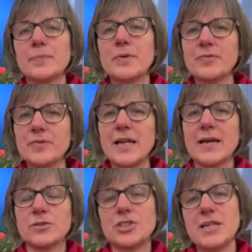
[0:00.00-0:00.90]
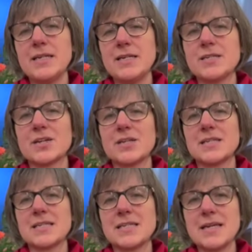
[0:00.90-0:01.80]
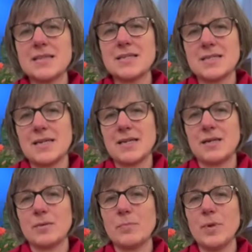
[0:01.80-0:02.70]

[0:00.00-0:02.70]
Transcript: But for now, Jenny is going to set the scene